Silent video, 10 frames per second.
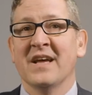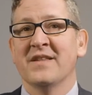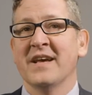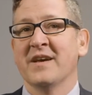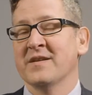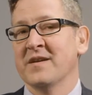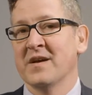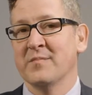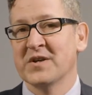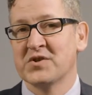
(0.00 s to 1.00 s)
They can
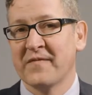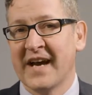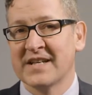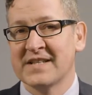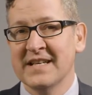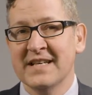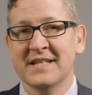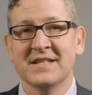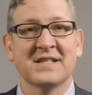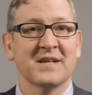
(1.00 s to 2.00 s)
administer
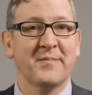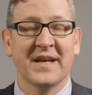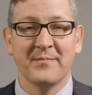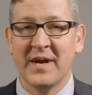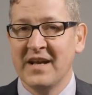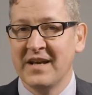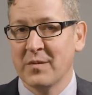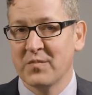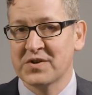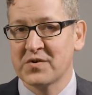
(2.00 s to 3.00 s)
vaccines, many
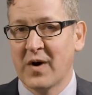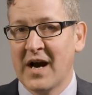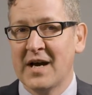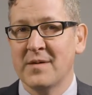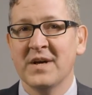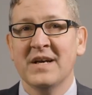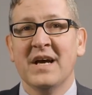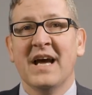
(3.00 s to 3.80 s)
can prescribe,